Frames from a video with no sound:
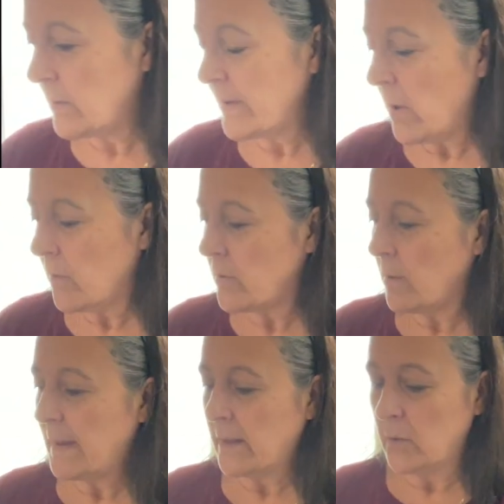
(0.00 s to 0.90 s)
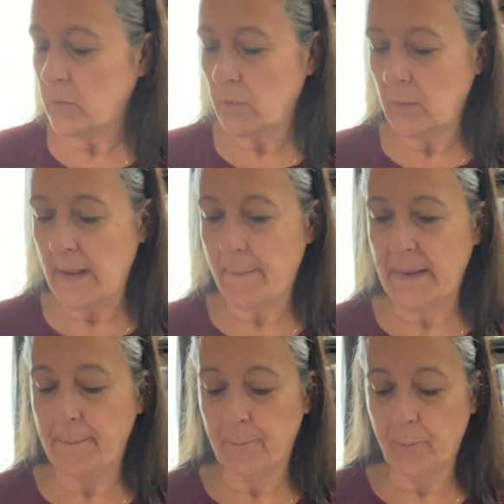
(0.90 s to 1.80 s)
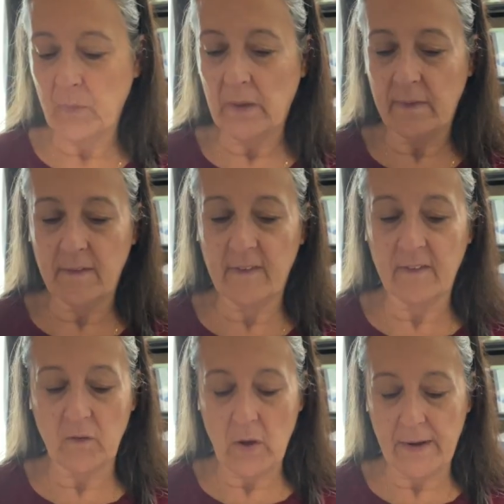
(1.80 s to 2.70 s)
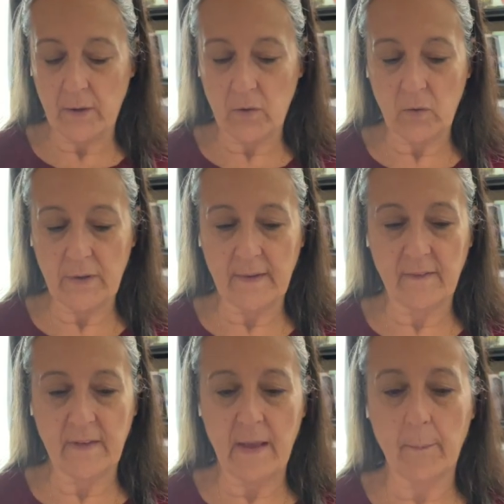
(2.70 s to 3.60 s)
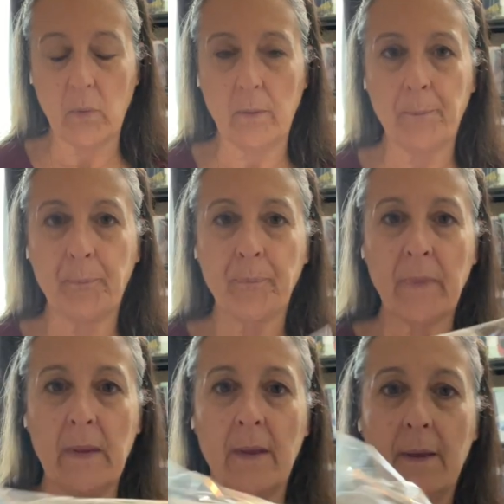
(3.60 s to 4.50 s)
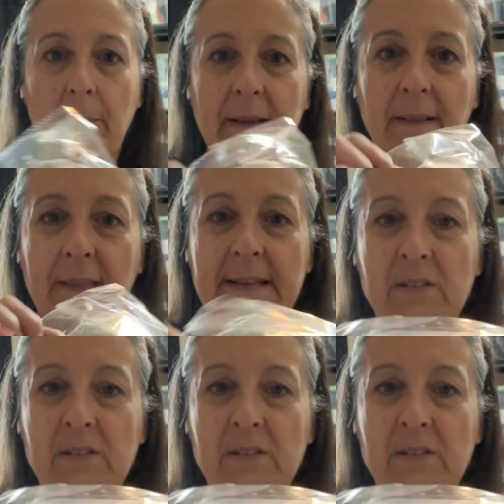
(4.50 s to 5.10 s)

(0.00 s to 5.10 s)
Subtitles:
we all know about Lululemon. This is not a good example, but these